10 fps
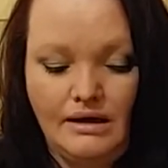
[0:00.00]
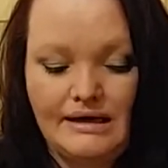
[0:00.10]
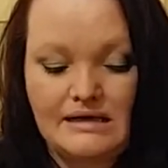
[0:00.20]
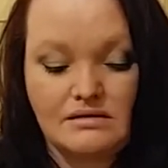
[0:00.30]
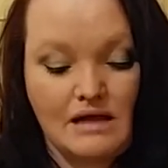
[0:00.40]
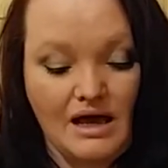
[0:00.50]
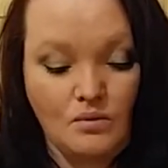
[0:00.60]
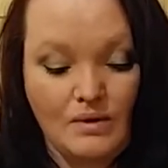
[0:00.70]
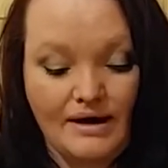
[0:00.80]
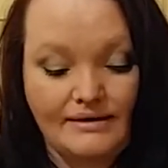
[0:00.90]
It's
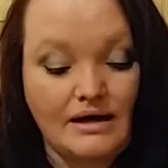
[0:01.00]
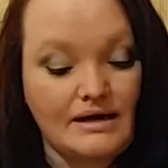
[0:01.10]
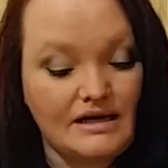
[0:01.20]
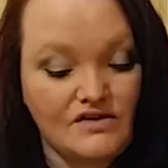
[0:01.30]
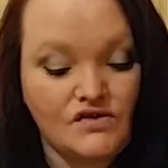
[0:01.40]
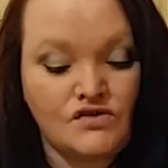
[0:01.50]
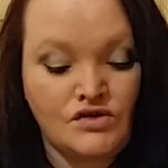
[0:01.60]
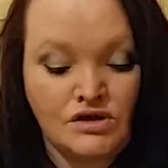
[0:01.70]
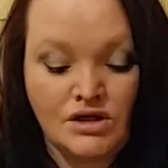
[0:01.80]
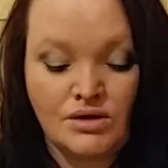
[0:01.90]
lightweight and easy to
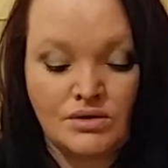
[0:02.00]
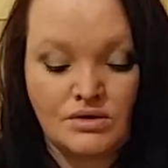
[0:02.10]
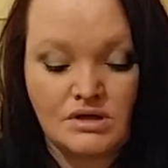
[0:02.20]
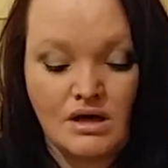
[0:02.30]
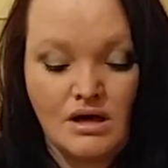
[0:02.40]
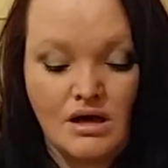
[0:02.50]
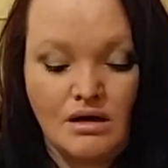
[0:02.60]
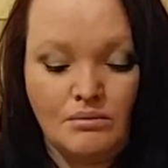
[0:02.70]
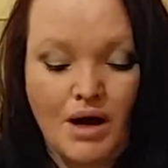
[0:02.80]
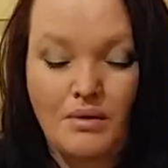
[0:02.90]
use,
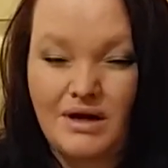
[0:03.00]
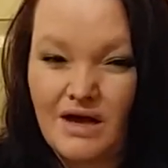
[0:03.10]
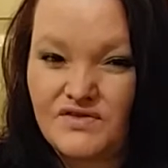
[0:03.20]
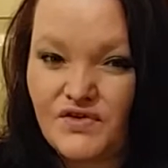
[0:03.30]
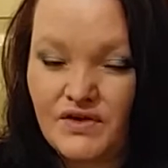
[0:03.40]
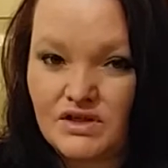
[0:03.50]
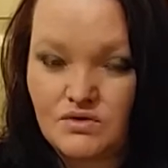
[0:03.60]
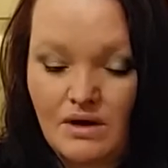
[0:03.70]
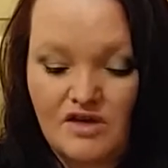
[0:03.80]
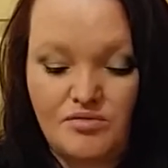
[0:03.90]
but I would have to think
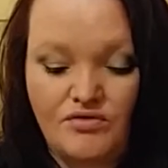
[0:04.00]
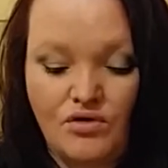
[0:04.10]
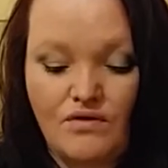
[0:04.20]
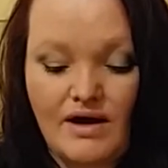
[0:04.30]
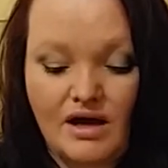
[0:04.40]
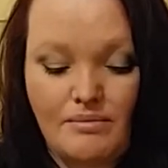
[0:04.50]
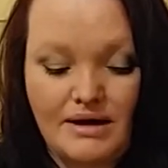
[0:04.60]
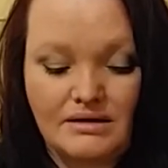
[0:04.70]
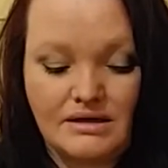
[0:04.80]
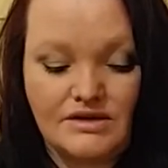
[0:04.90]
twice before
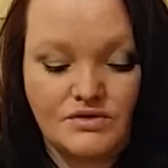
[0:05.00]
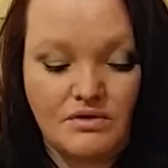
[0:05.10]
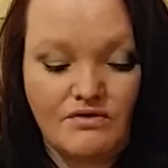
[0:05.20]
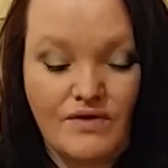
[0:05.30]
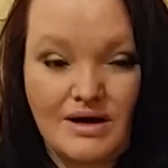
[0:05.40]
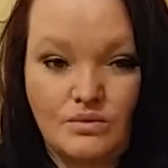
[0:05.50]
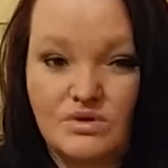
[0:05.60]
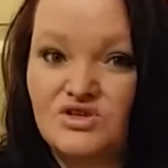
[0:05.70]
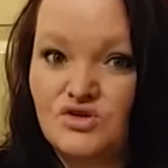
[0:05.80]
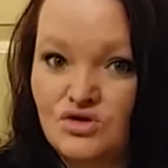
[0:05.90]
recommending it to a friend
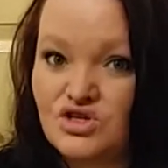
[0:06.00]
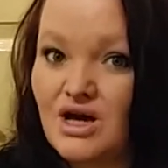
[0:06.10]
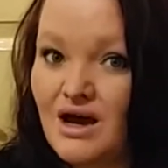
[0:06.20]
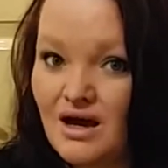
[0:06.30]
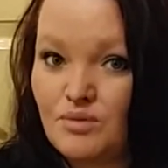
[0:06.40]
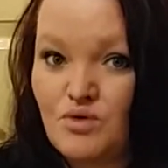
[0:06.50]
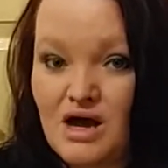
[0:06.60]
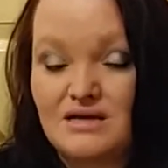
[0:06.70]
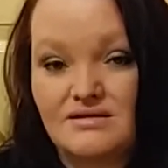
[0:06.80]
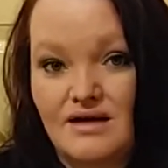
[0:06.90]
with such a high
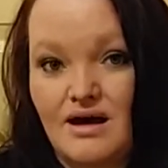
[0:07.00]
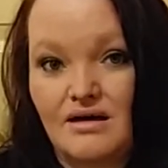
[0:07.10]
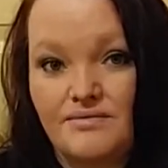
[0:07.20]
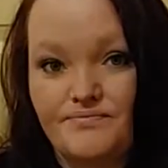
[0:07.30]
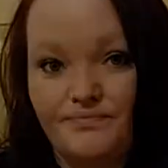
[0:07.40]
price tag.